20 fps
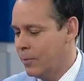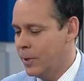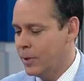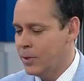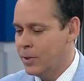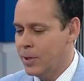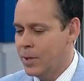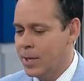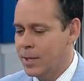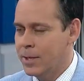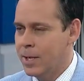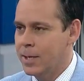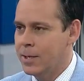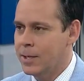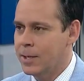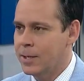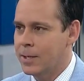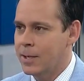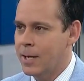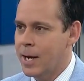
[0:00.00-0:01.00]
President of the United
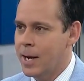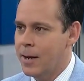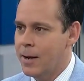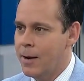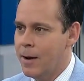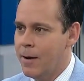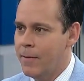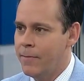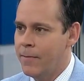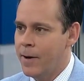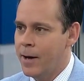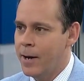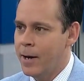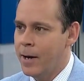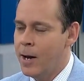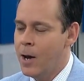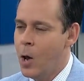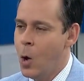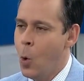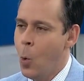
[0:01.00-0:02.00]
States has signed off on
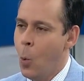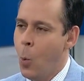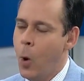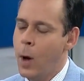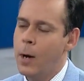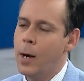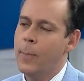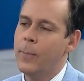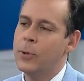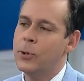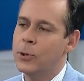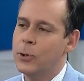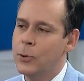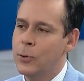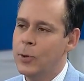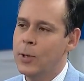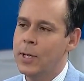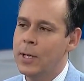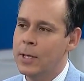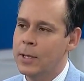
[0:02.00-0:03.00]
it. What
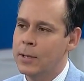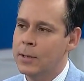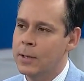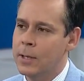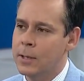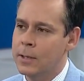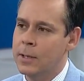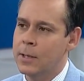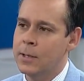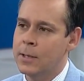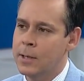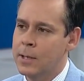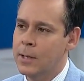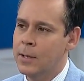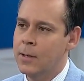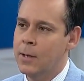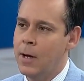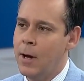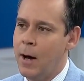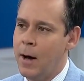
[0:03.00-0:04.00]
opportunities does this
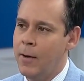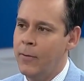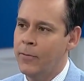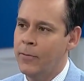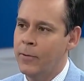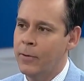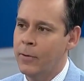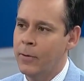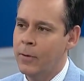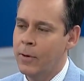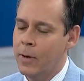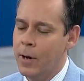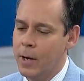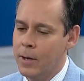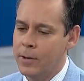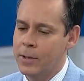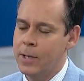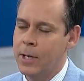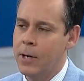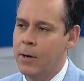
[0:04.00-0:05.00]
deal offer
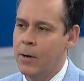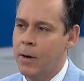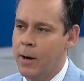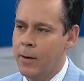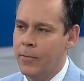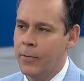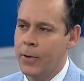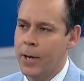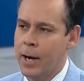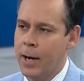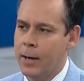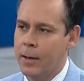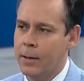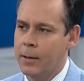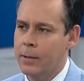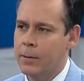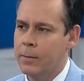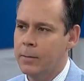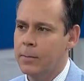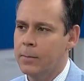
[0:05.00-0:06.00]
Ontario, offer
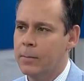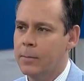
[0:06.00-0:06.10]
Canada?